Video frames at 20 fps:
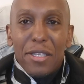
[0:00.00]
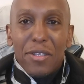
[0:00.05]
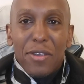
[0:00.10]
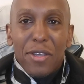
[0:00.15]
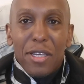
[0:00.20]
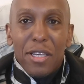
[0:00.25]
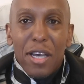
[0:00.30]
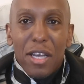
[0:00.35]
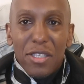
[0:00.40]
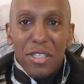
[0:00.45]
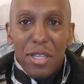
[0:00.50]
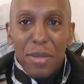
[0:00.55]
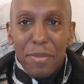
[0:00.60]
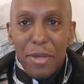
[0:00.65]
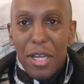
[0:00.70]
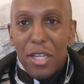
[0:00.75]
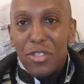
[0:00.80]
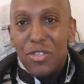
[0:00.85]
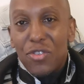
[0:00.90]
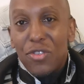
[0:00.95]
So in
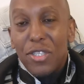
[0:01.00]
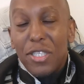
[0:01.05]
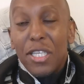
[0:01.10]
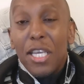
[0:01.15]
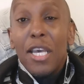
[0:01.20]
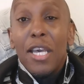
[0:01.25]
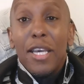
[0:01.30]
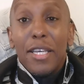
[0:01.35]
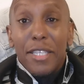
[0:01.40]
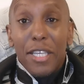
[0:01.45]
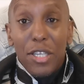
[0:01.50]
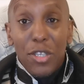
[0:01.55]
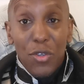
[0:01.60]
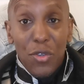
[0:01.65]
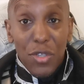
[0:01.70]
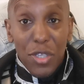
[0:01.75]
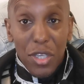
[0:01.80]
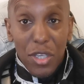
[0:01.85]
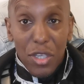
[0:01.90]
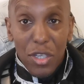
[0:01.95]
some countries they're
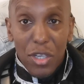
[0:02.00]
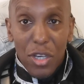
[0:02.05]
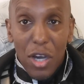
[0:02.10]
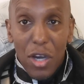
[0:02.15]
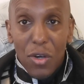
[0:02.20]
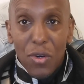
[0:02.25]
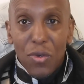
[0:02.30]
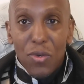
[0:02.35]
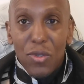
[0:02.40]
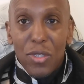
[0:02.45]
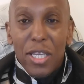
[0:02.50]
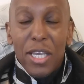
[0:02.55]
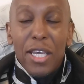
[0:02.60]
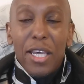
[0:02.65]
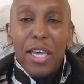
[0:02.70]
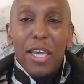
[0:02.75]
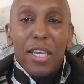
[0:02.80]
using gold.